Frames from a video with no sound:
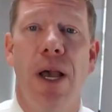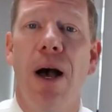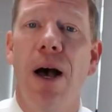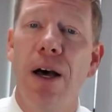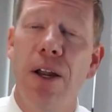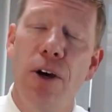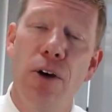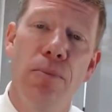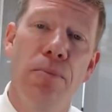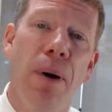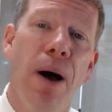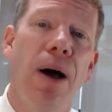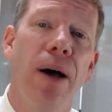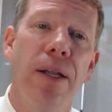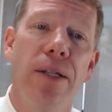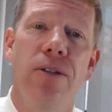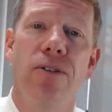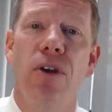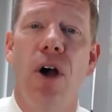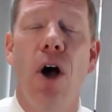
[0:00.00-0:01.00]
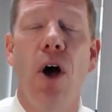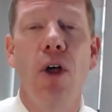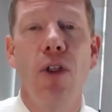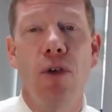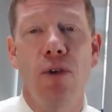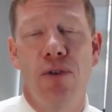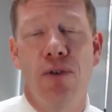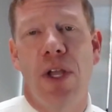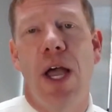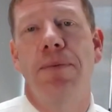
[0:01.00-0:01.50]
auto, bonds, all
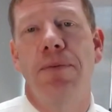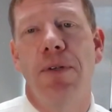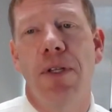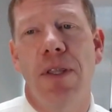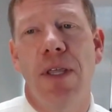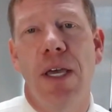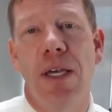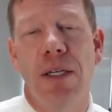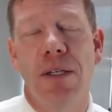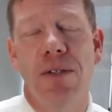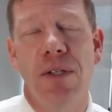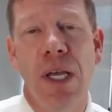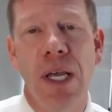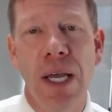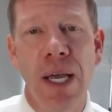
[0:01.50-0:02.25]
those types of things.